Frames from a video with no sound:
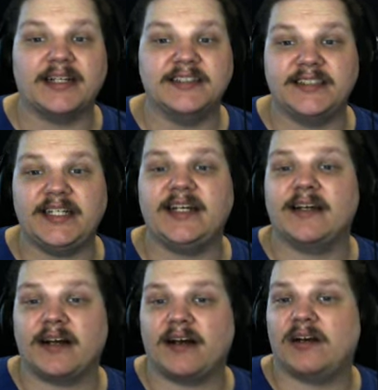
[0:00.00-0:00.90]
I can
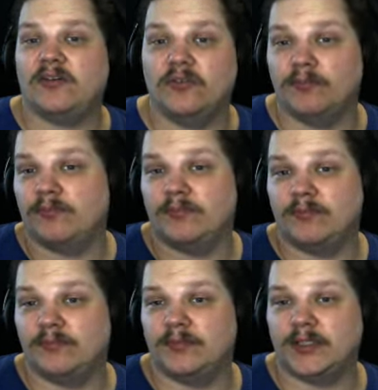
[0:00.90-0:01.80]
see uh, how
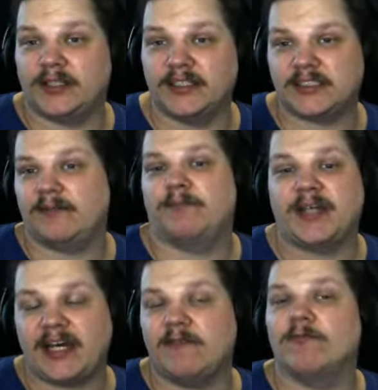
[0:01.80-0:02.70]
this uh,
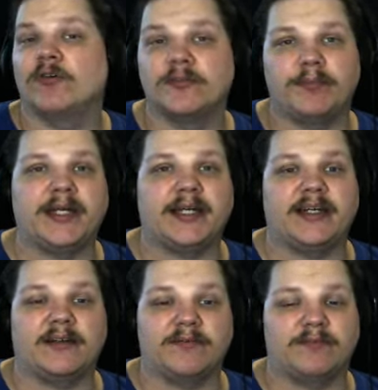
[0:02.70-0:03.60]
game would
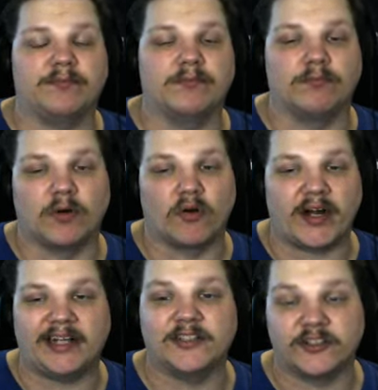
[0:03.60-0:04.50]
be
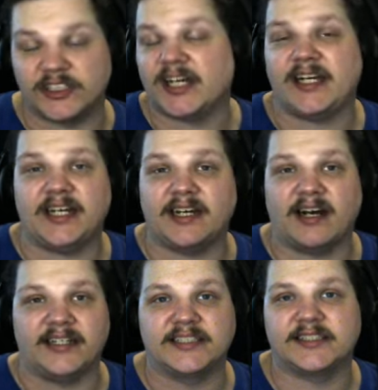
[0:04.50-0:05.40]
more entertaining,
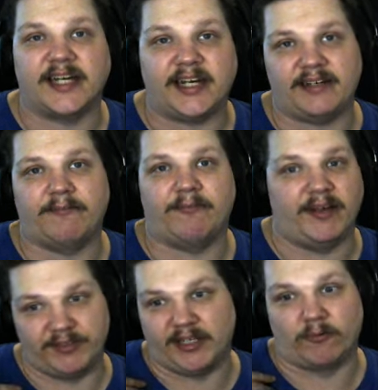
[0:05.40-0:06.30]
I'd say,
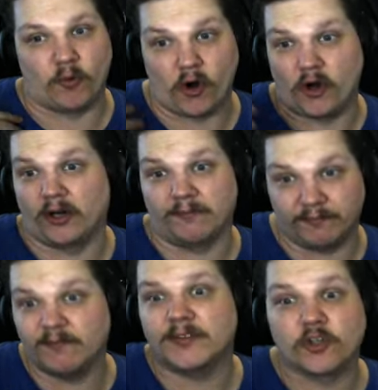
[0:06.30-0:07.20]
if there were
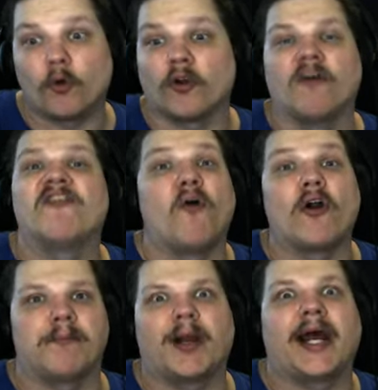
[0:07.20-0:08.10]
total of
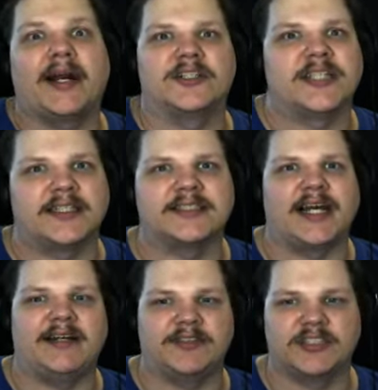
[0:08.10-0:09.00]
four players at the
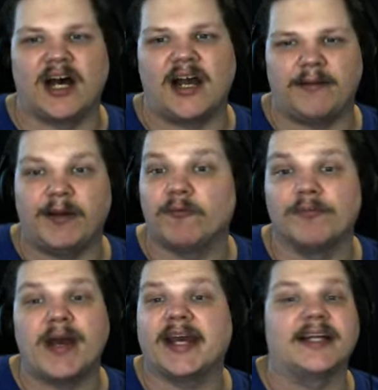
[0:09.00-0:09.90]
same time. It
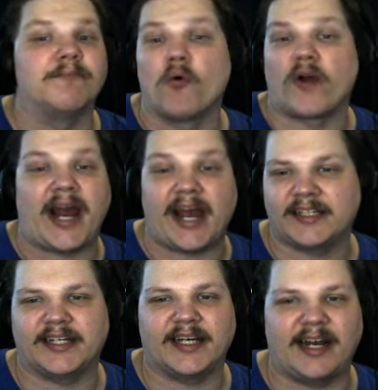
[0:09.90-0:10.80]
would make it more
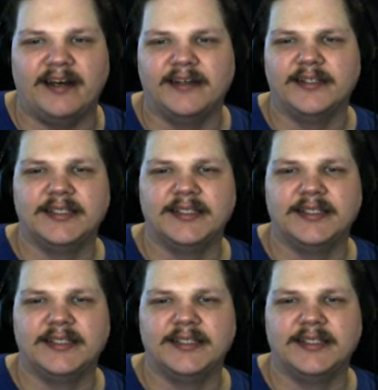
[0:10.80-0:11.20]
hectic and